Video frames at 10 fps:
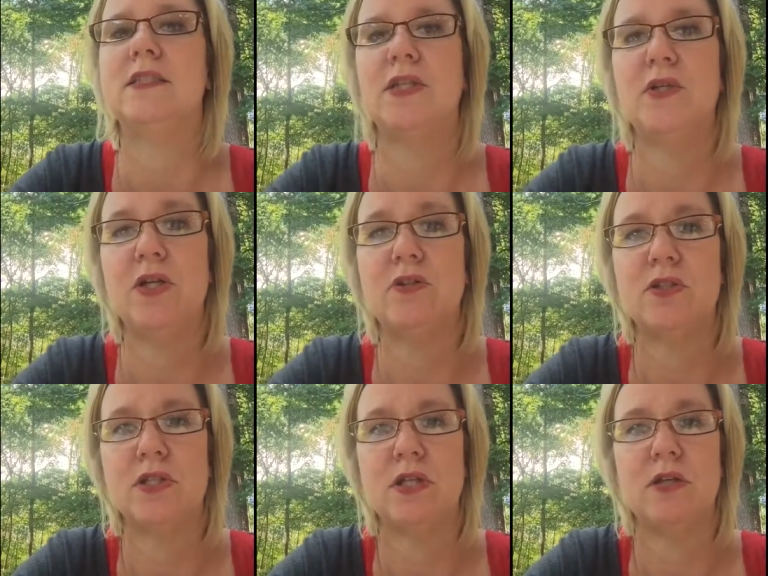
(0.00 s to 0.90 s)
so
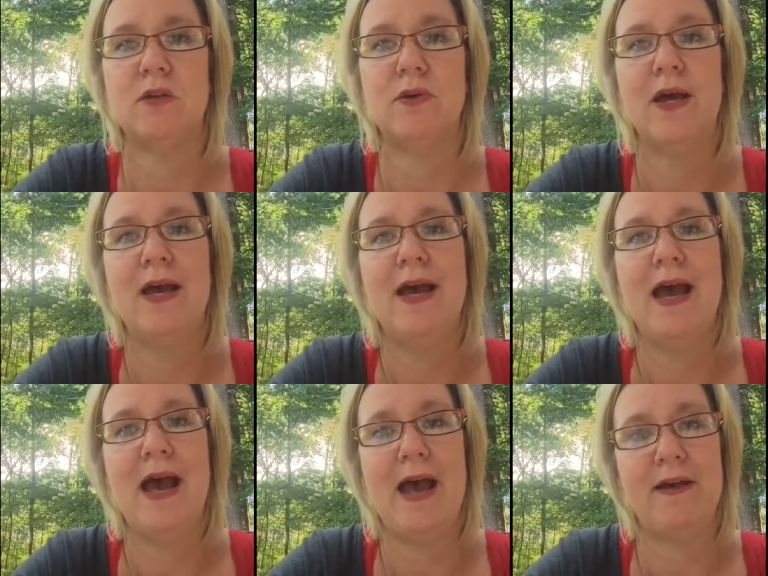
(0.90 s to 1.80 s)
used to
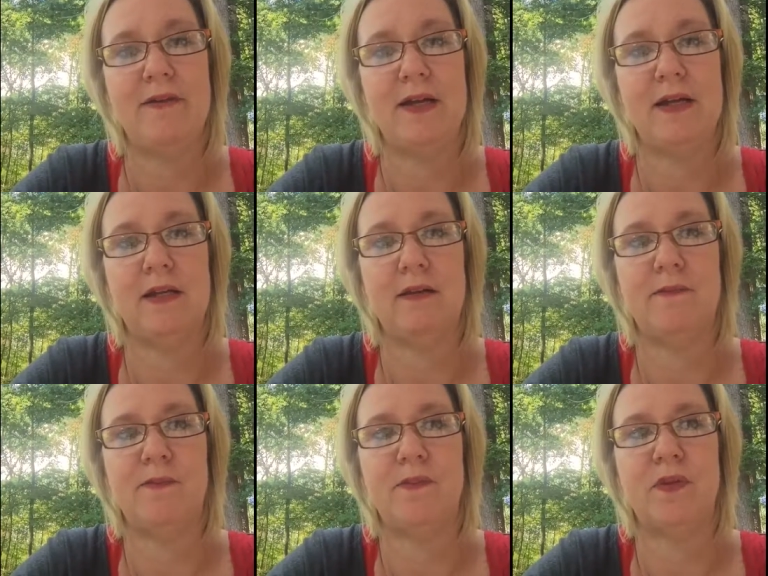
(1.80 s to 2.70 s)
having